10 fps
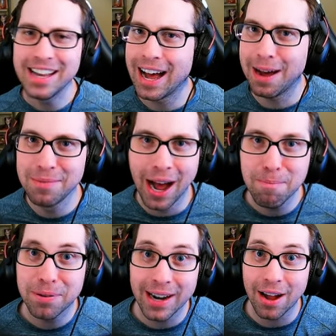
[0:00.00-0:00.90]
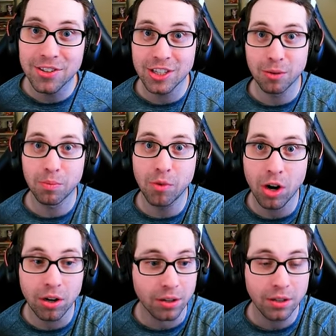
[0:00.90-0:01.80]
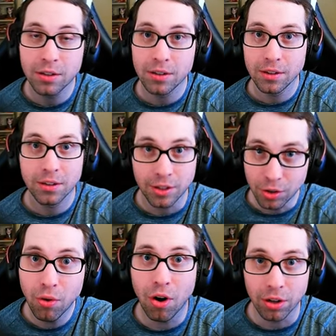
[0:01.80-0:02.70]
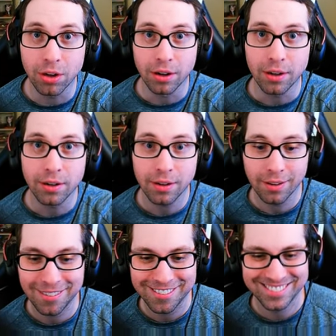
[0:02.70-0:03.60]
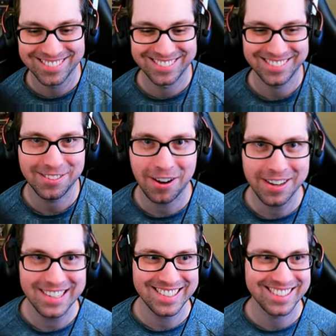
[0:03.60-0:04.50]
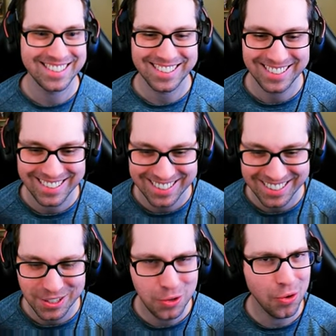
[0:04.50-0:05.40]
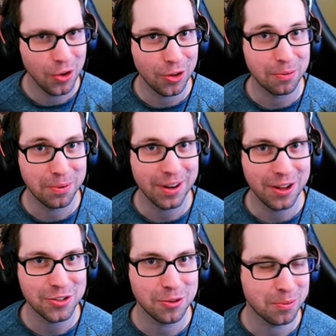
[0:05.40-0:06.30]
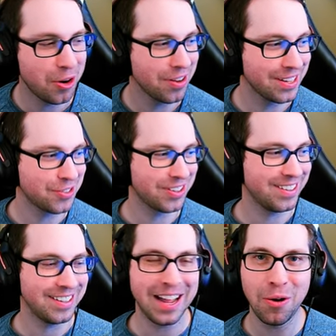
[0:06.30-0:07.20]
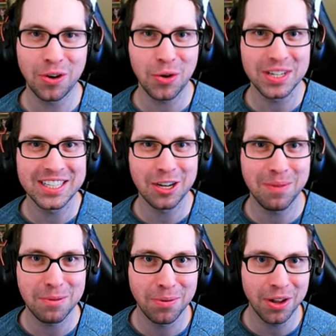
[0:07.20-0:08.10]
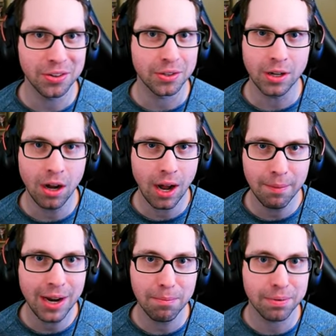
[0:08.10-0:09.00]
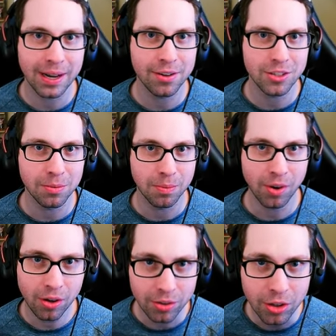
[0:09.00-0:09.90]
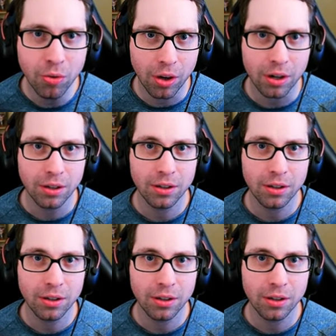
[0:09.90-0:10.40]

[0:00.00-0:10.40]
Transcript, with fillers: I'm not pronouncing them wrong. You all are. Here we go. This is for Pop. Right? You all are pronouncing them wrong. That's what I would always tell my brother. No, I'm not pronouncing them wrong. You are.